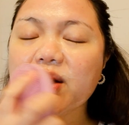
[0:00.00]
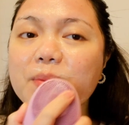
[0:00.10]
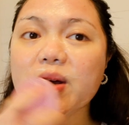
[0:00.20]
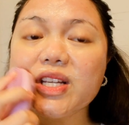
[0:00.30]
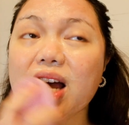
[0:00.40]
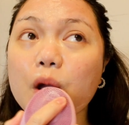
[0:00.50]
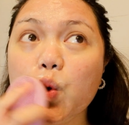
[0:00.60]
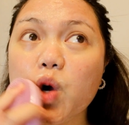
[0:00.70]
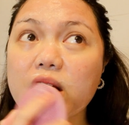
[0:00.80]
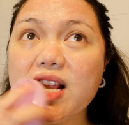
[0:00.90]
because I
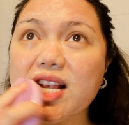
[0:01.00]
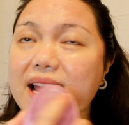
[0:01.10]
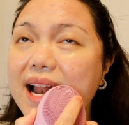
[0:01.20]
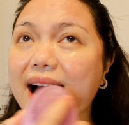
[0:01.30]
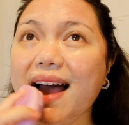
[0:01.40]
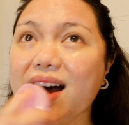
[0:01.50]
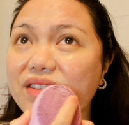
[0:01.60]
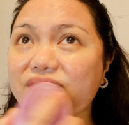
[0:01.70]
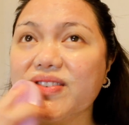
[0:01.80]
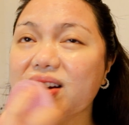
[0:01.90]
would still
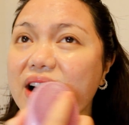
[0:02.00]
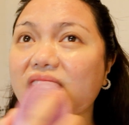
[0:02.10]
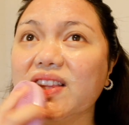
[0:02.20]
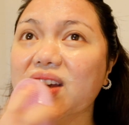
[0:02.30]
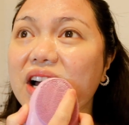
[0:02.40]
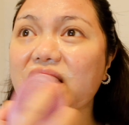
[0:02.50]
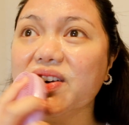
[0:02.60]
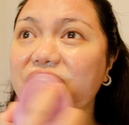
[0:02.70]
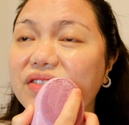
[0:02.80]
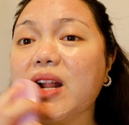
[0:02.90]
have a lot
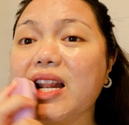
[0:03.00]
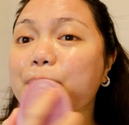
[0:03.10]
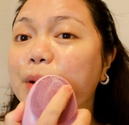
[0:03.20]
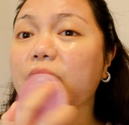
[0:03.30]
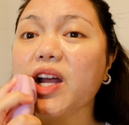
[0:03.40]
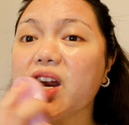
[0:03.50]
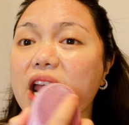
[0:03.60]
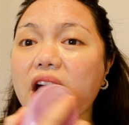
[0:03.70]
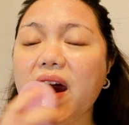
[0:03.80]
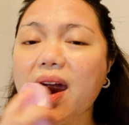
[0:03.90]
of lip product in
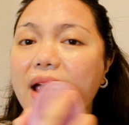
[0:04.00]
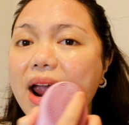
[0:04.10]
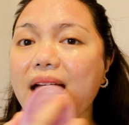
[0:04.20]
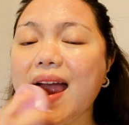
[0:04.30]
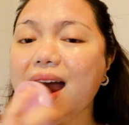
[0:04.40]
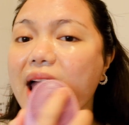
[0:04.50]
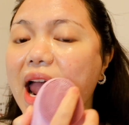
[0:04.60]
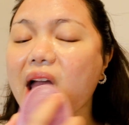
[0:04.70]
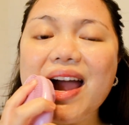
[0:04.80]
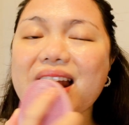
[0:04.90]
there.
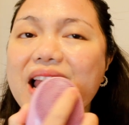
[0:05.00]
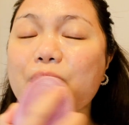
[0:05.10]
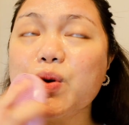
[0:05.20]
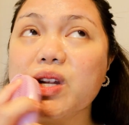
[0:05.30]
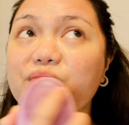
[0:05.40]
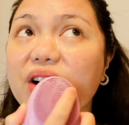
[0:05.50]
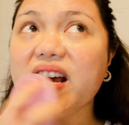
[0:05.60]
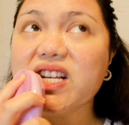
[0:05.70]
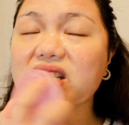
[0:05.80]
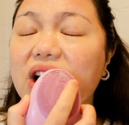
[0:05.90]
And I would
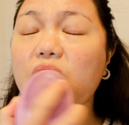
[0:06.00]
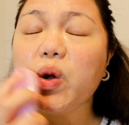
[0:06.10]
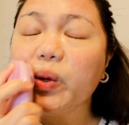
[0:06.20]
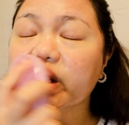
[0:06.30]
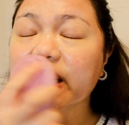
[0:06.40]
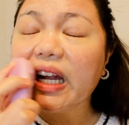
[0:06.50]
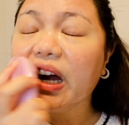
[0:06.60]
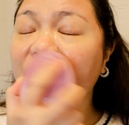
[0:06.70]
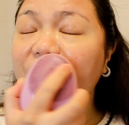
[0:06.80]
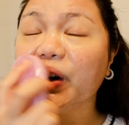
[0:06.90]
advise that always take
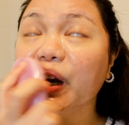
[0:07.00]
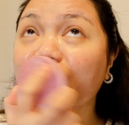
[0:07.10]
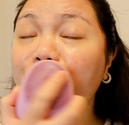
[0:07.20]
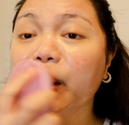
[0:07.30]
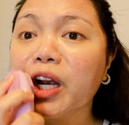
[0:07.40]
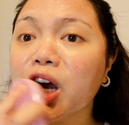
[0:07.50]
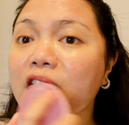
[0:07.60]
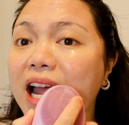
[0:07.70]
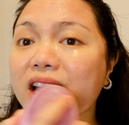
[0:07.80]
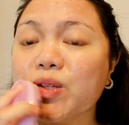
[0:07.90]
off your lip
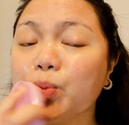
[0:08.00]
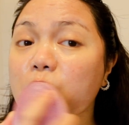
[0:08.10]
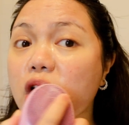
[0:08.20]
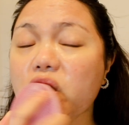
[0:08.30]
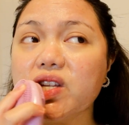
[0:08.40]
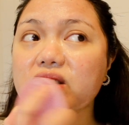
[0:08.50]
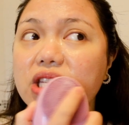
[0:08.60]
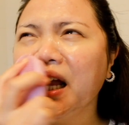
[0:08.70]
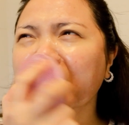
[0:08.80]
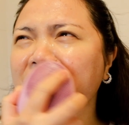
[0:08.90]
product, guys, because I
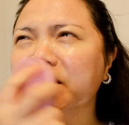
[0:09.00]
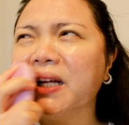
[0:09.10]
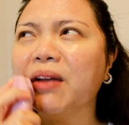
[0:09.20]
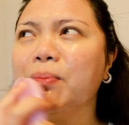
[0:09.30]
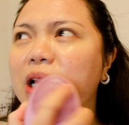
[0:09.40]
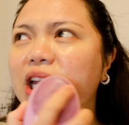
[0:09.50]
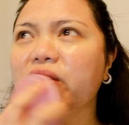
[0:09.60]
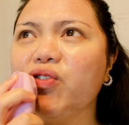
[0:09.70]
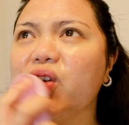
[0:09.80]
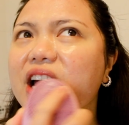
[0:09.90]
think there's like a
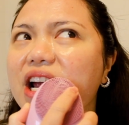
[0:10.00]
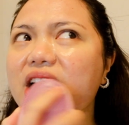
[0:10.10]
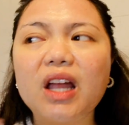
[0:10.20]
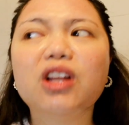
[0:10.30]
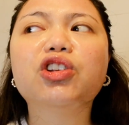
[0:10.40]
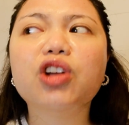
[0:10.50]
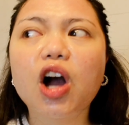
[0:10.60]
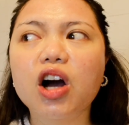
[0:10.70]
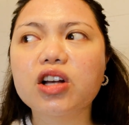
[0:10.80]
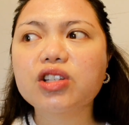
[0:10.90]
belief where it could
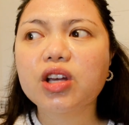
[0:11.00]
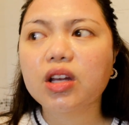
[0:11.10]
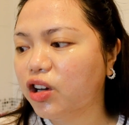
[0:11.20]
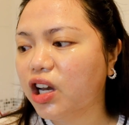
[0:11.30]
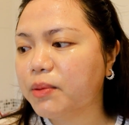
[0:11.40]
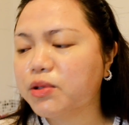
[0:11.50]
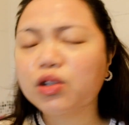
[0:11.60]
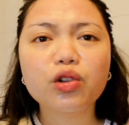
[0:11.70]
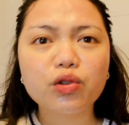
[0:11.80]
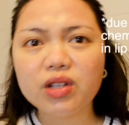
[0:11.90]
cause your lips
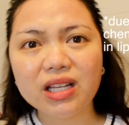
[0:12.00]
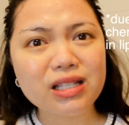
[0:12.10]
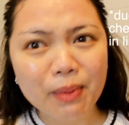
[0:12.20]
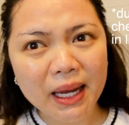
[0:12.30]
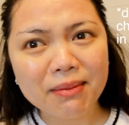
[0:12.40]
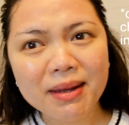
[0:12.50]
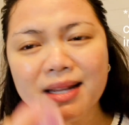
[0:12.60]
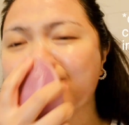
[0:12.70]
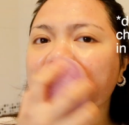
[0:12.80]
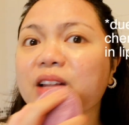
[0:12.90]
to lose its
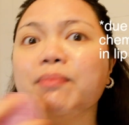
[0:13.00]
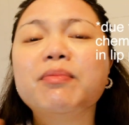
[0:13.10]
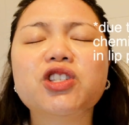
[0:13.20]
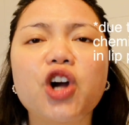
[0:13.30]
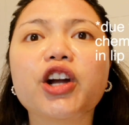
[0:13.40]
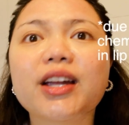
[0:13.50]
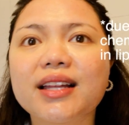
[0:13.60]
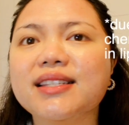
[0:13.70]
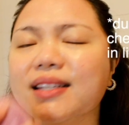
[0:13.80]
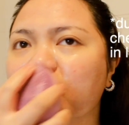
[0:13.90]
pigment. It
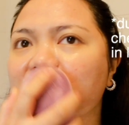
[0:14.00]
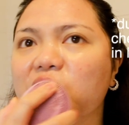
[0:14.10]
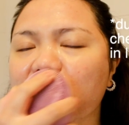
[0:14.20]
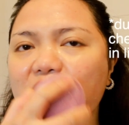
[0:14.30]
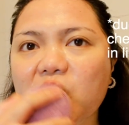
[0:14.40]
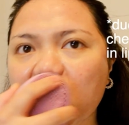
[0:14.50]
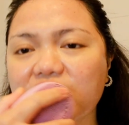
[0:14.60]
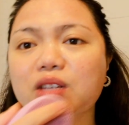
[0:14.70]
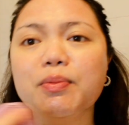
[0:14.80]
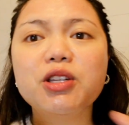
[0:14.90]
darkens it, you know?
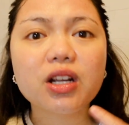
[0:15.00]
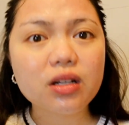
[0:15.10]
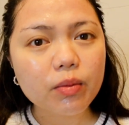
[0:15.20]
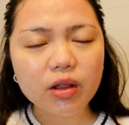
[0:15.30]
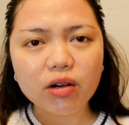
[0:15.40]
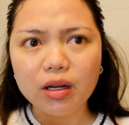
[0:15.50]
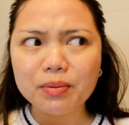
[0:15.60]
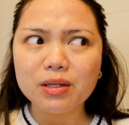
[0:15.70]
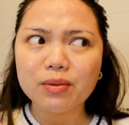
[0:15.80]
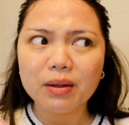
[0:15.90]
And just be gentle with your
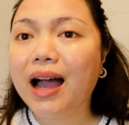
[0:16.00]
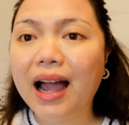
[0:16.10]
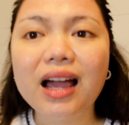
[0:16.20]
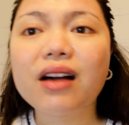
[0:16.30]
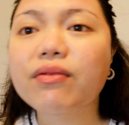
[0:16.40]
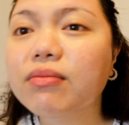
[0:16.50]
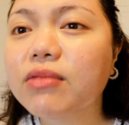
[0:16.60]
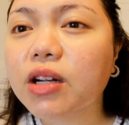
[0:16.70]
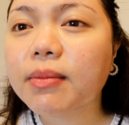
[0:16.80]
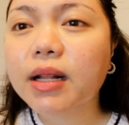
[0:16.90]
lips as well. I
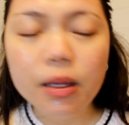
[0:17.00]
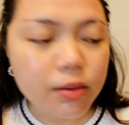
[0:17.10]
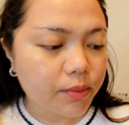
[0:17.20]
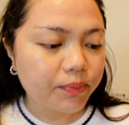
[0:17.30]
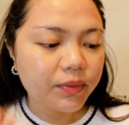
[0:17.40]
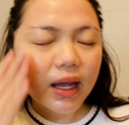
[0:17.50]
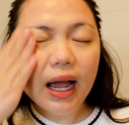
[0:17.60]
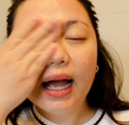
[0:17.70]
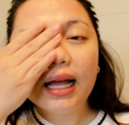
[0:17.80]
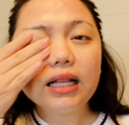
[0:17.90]
have done my lips,
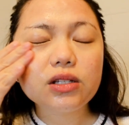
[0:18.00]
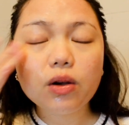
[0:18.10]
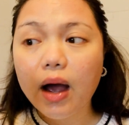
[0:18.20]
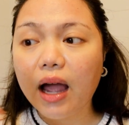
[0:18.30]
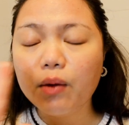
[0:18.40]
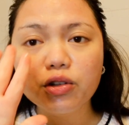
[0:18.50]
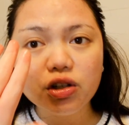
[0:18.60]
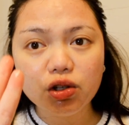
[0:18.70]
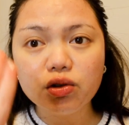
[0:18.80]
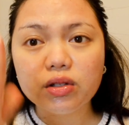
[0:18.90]
and so I would
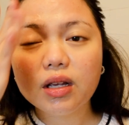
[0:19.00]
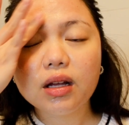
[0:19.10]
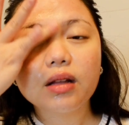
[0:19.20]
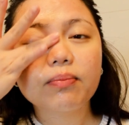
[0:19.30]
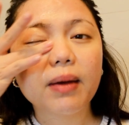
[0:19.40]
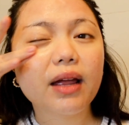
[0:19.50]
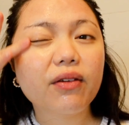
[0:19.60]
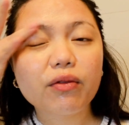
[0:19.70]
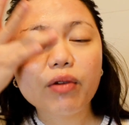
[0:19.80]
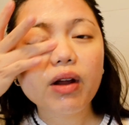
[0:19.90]
just use my
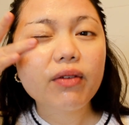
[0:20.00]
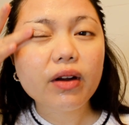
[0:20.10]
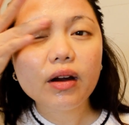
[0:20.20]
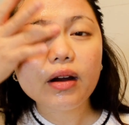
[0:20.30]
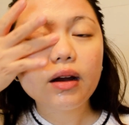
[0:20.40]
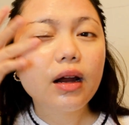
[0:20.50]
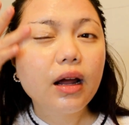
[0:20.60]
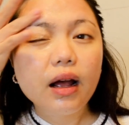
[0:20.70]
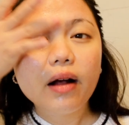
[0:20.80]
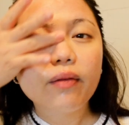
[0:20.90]
ring finger
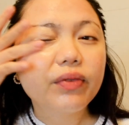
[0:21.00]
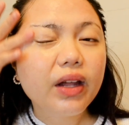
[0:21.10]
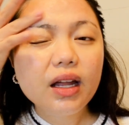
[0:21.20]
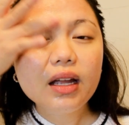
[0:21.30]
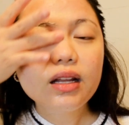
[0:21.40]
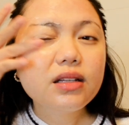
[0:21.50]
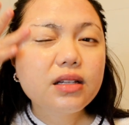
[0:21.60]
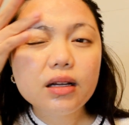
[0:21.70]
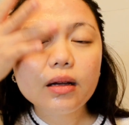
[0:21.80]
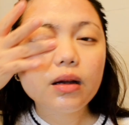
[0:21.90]
and
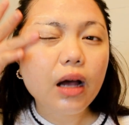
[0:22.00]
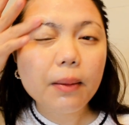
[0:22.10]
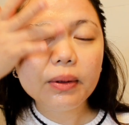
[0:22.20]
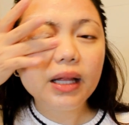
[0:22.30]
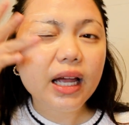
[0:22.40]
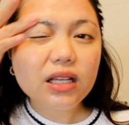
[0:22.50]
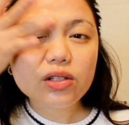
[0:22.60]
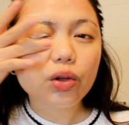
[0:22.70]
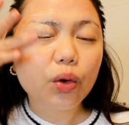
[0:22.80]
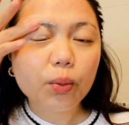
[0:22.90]
apply
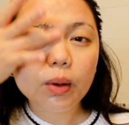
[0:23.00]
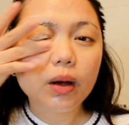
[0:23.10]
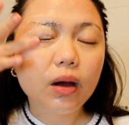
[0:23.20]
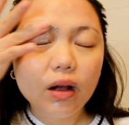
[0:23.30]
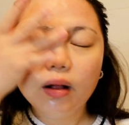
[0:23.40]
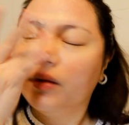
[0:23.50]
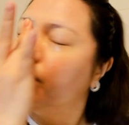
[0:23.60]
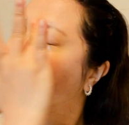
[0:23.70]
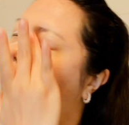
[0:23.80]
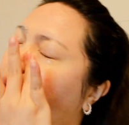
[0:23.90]
soap
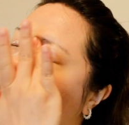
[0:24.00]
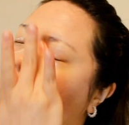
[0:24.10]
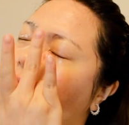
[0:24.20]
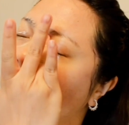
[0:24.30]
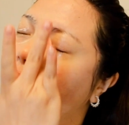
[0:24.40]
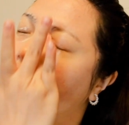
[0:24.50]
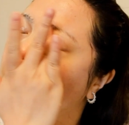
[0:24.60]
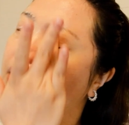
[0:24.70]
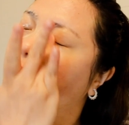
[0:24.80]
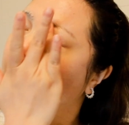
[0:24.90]
on
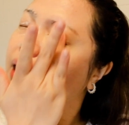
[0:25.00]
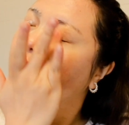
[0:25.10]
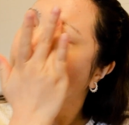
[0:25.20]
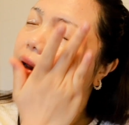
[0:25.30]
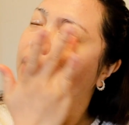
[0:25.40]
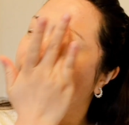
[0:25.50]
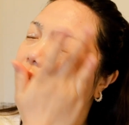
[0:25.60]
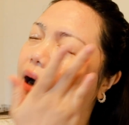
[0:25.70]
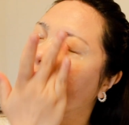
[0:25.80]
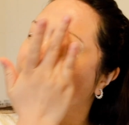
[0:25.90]
my
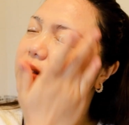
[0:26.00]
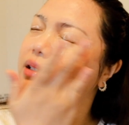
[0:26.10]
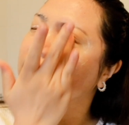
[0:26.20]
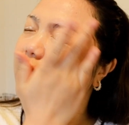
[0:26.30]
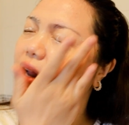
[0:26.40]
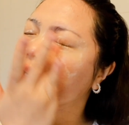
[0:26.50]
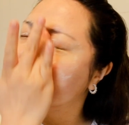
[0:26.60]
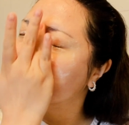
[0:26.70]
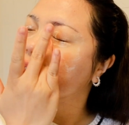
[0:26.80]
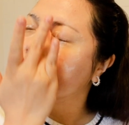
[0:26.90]
eyes and kind of
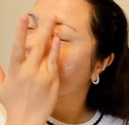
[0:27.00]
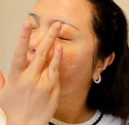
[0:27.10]
just